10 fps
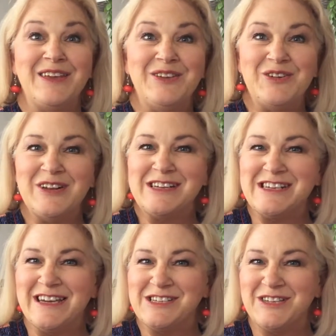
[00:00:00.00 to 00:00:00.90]
Kia ora
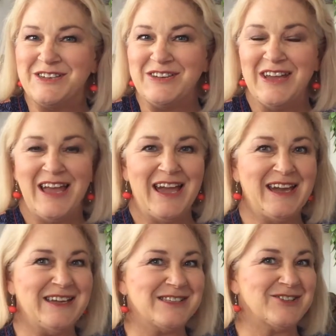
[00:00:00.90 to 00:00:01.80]
tātou.
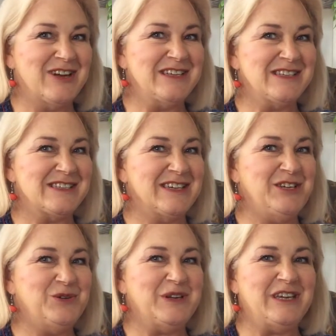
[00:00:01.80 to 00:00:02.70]
Hey, it's great to see
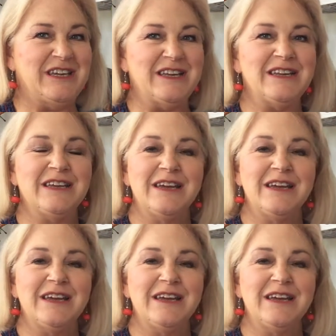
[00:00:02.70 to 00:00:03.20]
you again.